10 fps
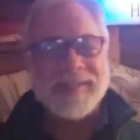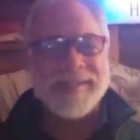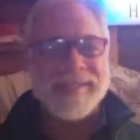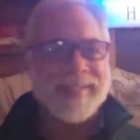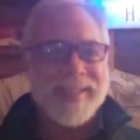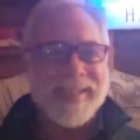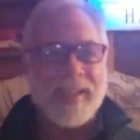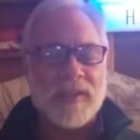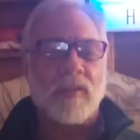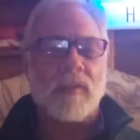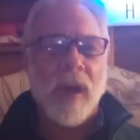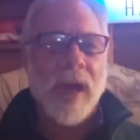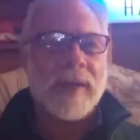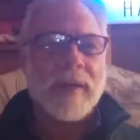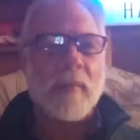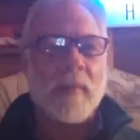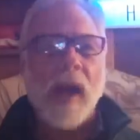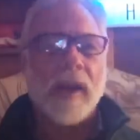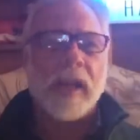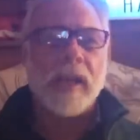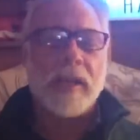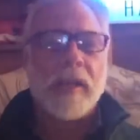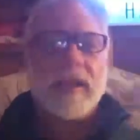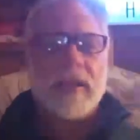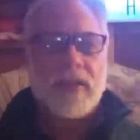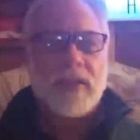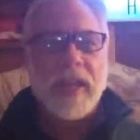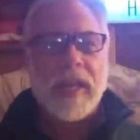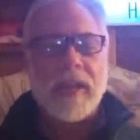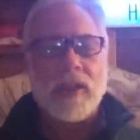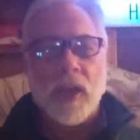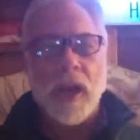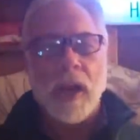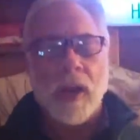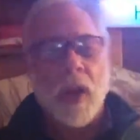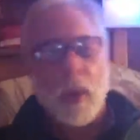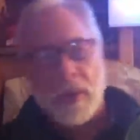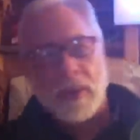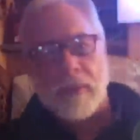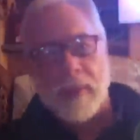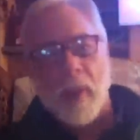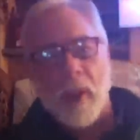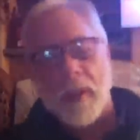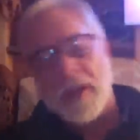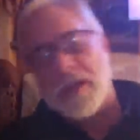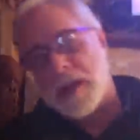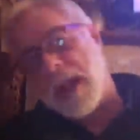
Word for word: deceased, rotten body sitting in a chair with the remote in your